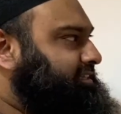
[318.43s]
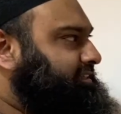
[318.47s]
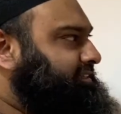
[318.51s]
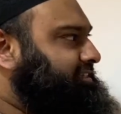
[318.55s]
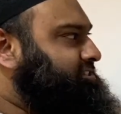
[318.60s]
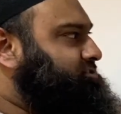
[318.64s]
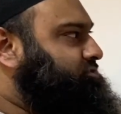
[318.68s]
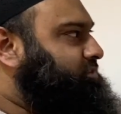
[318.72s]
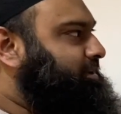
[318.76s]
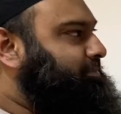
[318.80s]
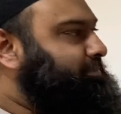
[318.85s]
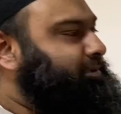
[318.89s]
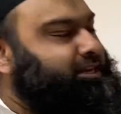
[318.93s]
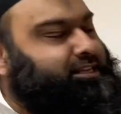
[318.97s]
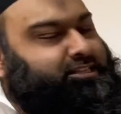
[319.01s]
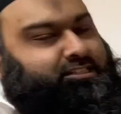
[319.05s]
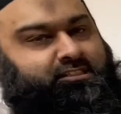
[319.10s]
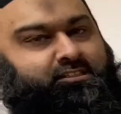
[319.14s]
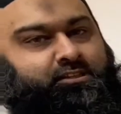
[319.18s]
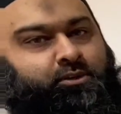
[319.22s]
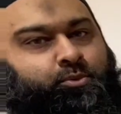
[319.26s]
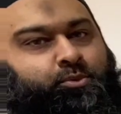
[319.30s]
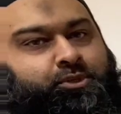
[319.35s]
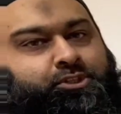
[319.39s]
These grammar lessons
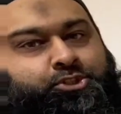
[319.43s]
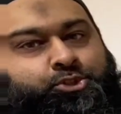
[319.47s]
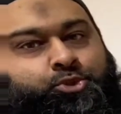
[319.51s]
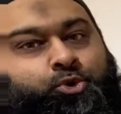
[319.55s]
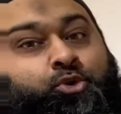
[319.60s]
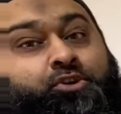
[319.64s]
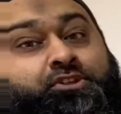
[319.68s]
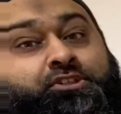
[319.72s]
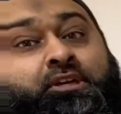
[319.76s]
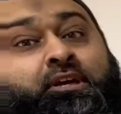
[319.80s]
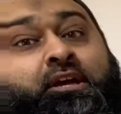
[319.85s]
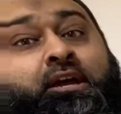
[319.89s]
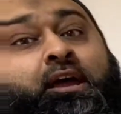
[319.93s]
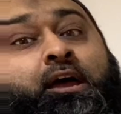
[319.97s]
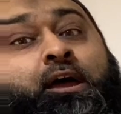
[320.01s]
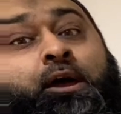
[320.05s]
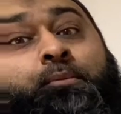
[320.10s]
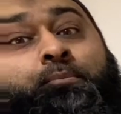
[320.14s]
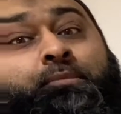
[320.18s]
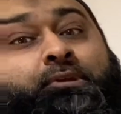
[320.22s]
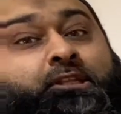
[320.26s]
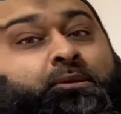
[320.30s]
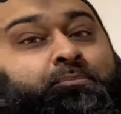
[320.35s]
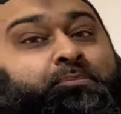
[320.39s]
are always short,
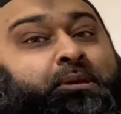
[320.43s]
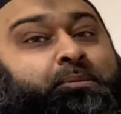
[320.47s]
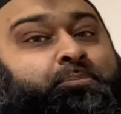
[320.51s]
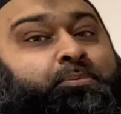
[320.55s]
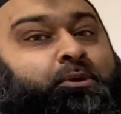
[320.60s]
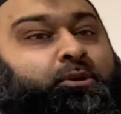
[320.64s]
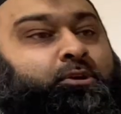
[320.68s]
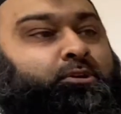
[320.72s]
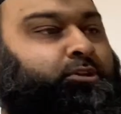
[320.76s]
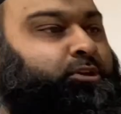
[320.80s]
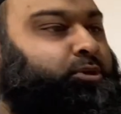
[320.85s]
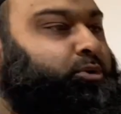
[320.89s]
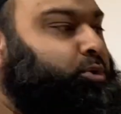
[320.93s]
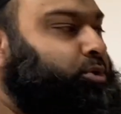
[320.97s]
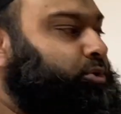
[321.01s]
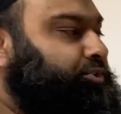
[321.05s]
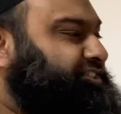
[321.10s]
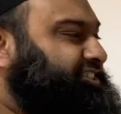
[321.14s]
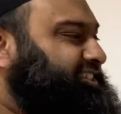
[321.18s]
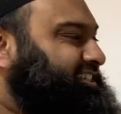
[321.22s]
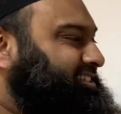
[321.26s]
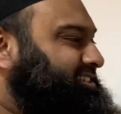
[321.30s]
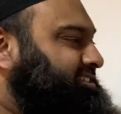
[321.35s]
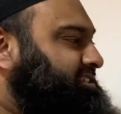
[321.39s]
but the people on the
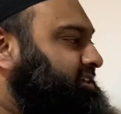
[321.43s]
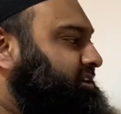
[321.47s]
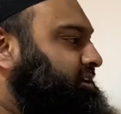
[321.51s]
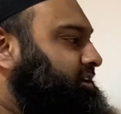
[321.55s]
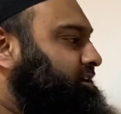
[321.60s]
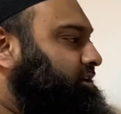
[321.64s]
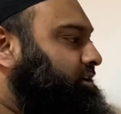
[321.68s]
courses,